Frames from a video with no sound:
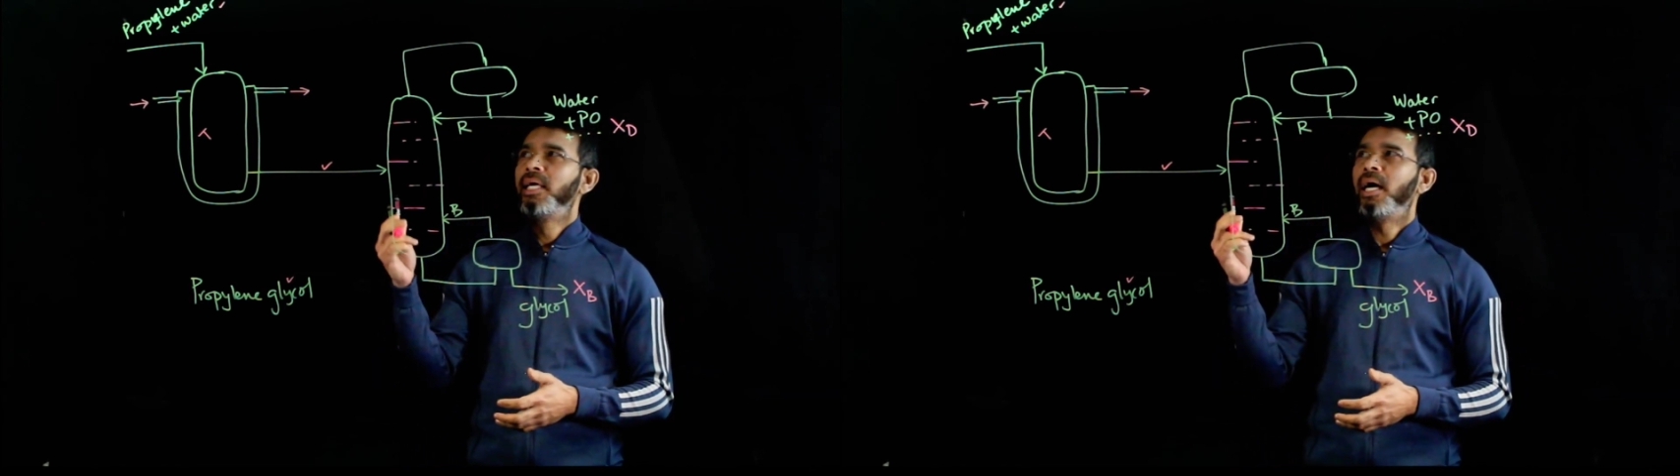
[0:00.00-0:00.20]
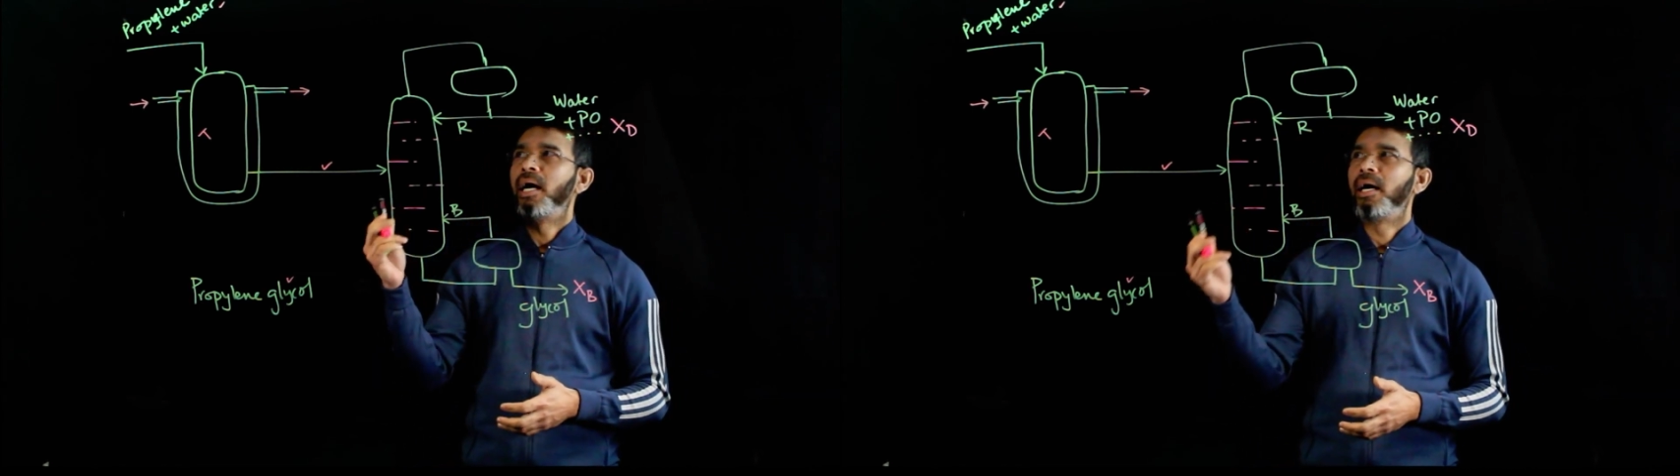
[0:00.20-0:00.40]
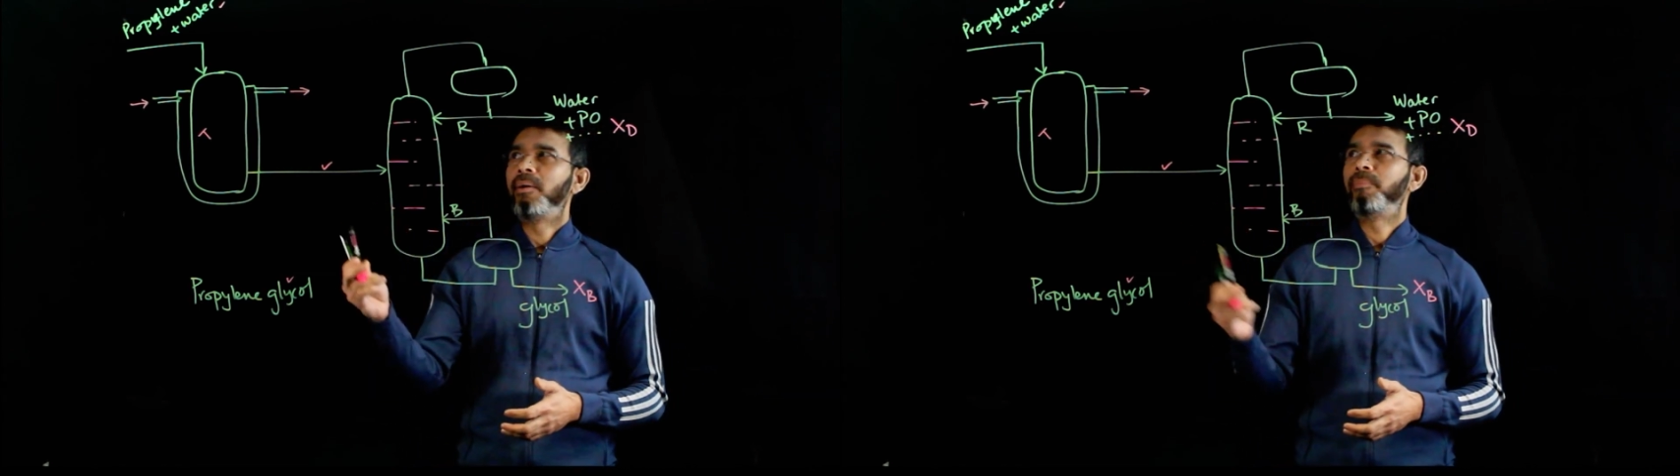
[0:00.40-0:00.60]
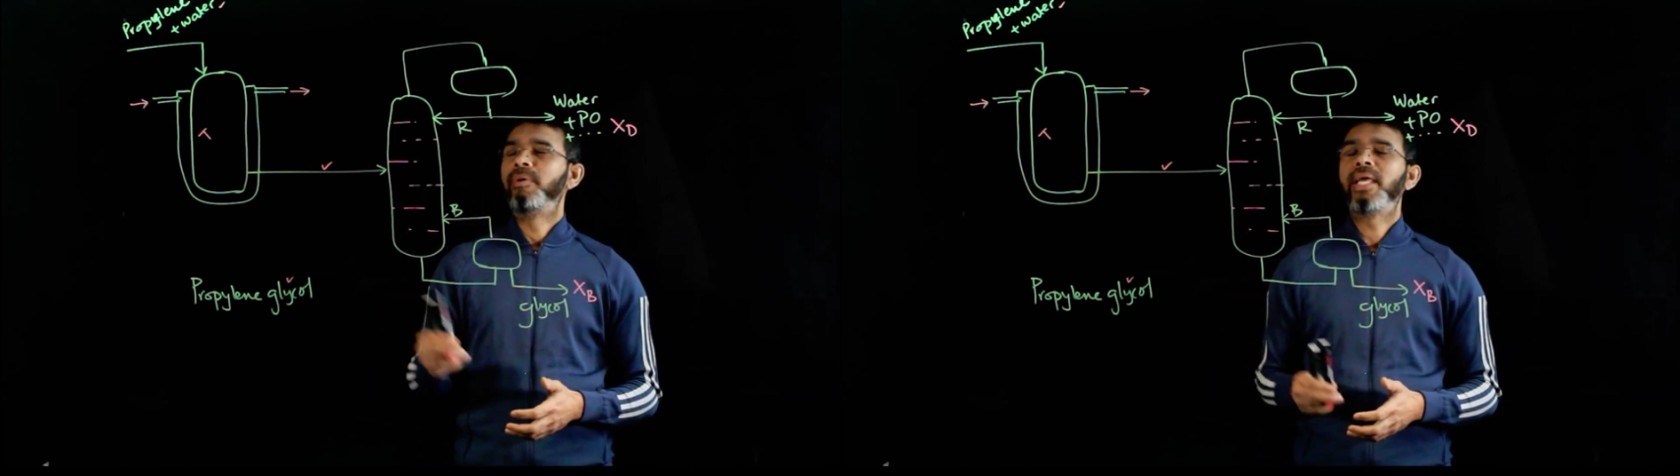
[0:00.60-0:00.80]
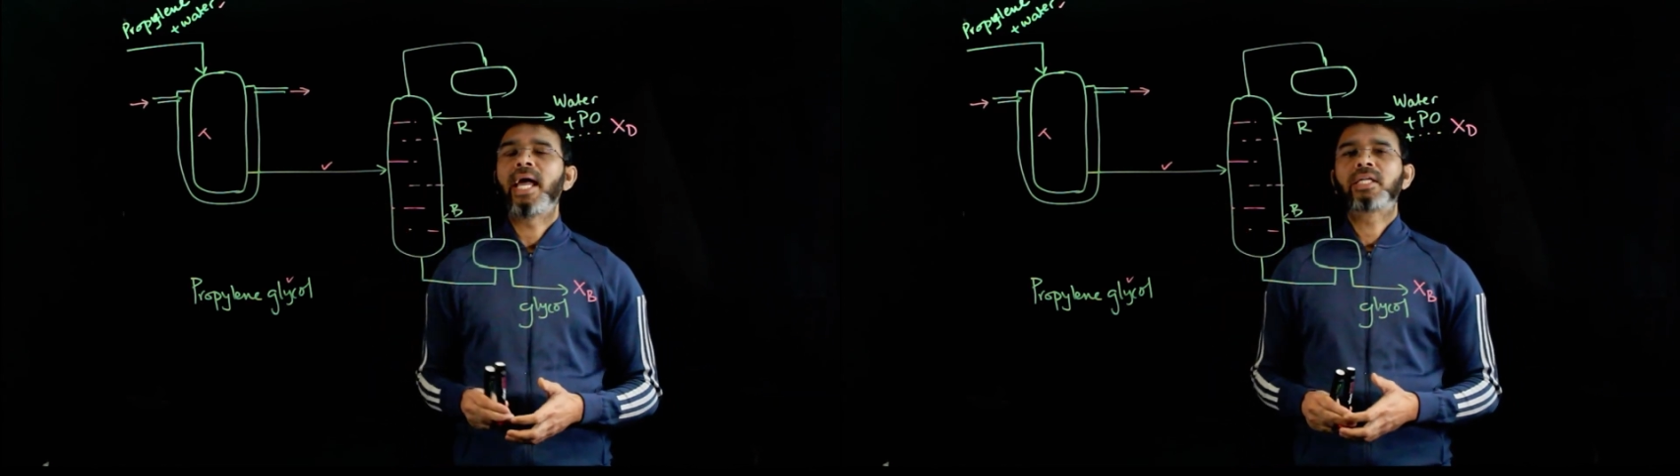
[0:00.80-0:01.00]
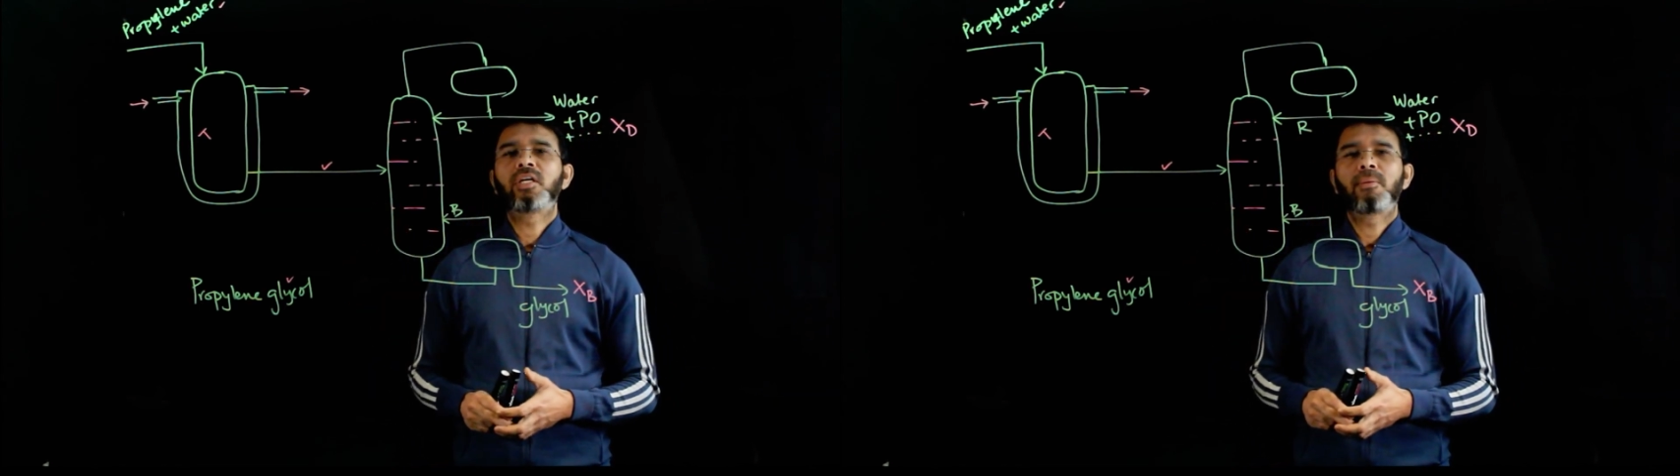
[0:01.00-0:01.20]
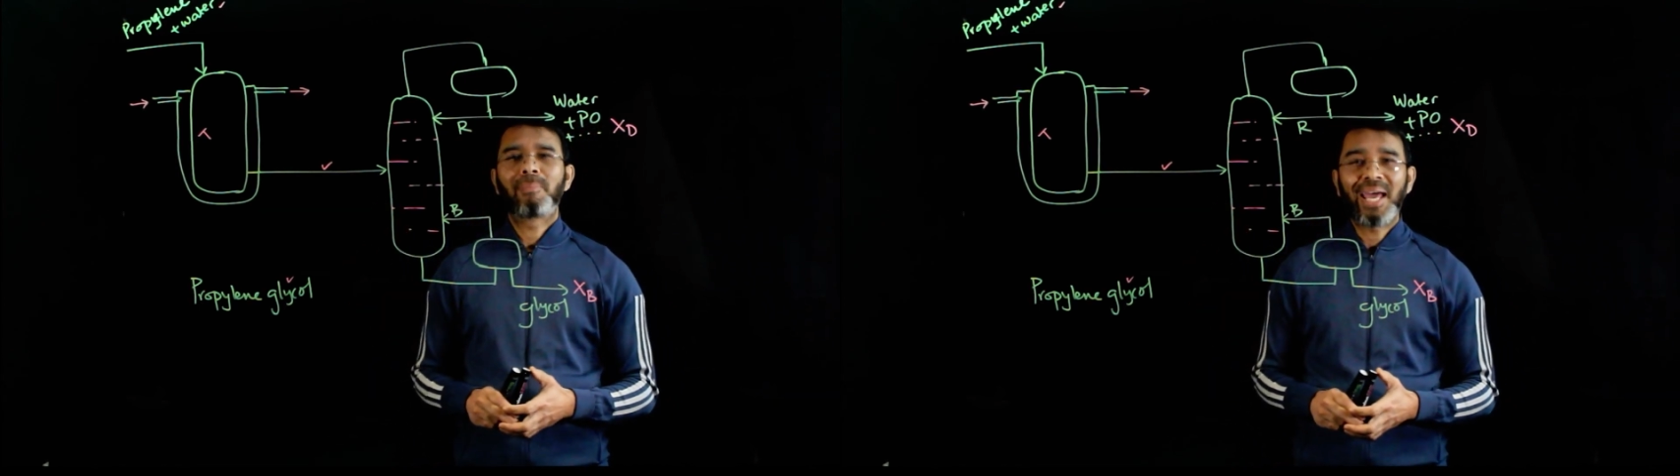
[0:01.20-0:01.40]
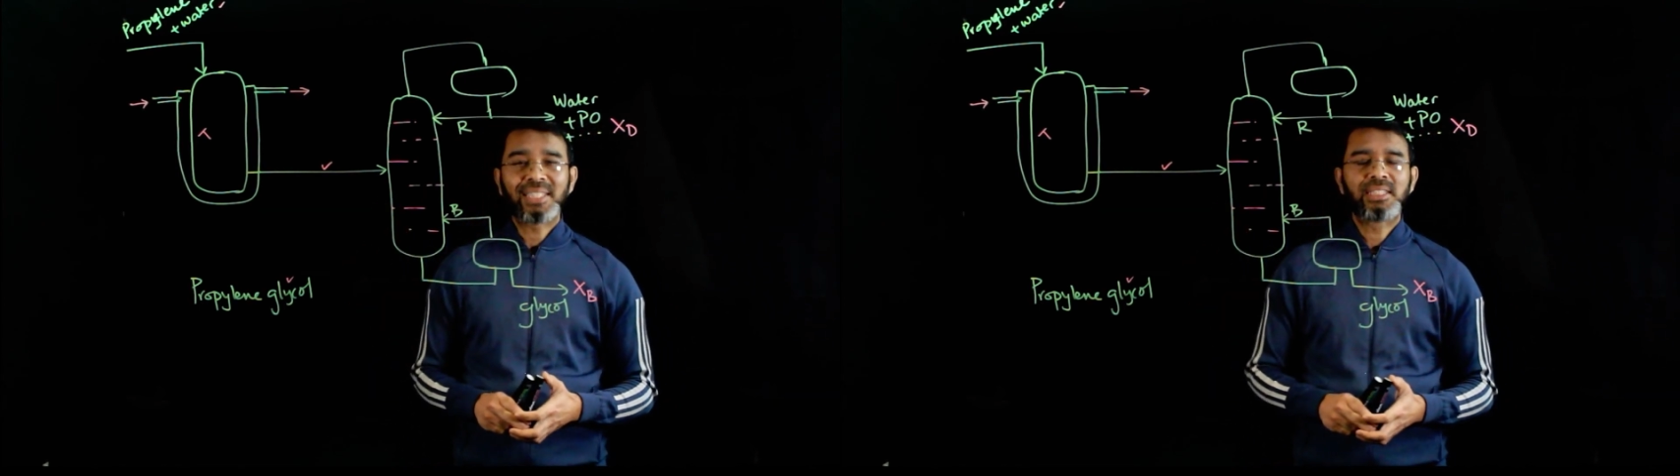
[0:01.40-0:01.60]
reactor plus